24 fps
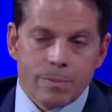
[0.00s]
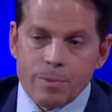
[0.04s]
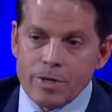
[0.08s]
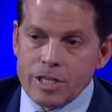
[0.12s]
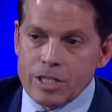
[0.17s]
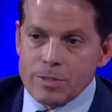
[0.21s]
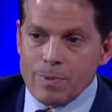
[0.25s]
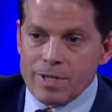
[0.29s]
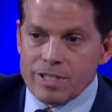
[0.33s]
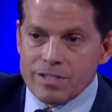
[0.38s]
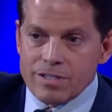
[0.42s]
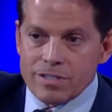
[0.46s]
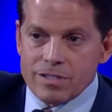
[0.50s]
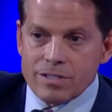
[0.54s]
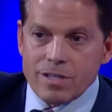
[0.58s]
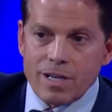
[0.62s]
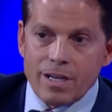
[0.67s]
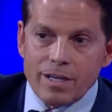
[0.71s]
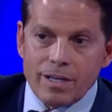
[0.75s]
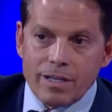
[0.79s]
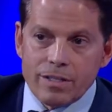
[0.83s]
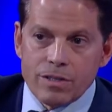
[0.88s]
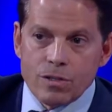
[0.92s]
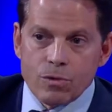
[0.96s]
but he's been
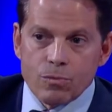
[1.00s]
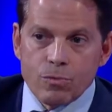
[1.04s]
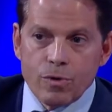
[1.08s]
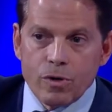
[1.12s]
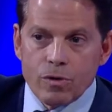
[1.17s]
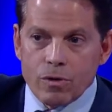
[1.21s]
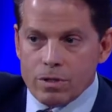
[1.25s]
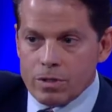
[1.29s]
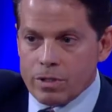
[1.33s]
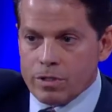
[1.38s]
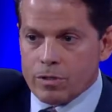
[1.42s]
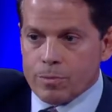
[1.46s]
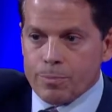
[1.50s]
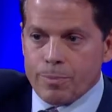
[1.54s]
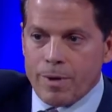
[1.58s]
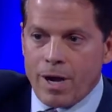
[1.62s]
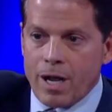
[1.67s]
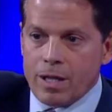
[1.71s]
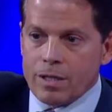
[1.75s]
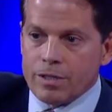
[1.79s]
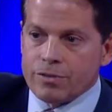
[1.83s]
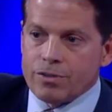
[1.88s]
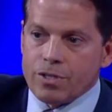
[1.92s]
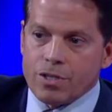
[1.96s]
stuck in the real clear
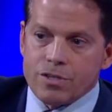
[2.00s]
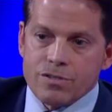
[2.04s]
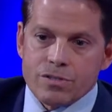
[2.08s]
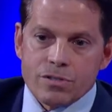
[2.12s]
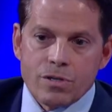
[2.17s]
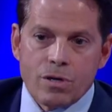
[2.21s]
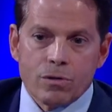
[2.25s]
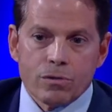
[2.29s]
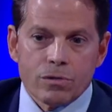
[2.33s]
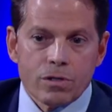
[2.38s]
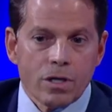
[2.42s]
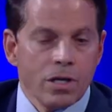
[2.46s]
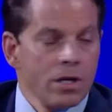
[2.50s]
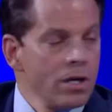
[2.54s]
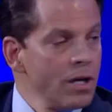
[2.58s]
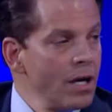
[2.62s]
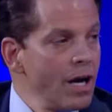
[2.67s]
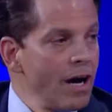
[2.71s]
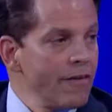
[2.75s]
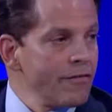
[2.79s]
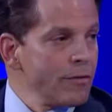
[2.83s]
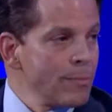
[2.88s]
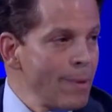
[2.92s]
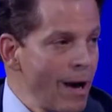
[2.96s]
politics zone
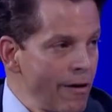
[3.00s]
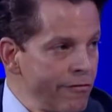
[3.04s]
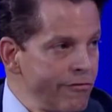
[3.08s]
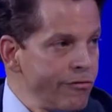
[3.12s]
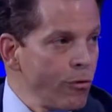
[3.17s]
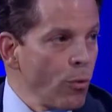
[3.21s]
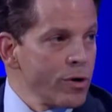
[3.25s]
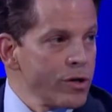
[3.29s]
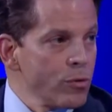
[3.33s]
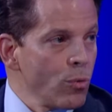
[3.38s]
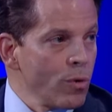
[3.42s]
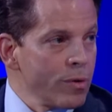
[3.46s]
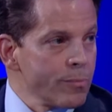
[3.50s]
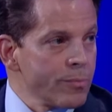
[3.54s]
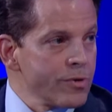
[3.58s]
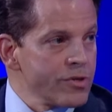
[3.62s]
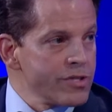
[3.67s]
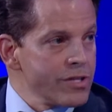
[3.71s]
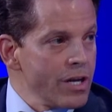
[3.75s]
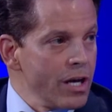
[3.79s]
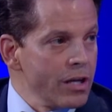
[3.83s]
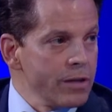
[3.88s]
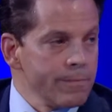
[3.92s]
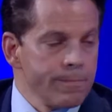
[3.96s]
of about
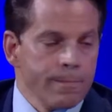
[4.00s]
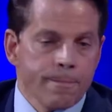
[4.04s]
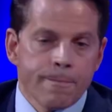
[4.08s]
41%.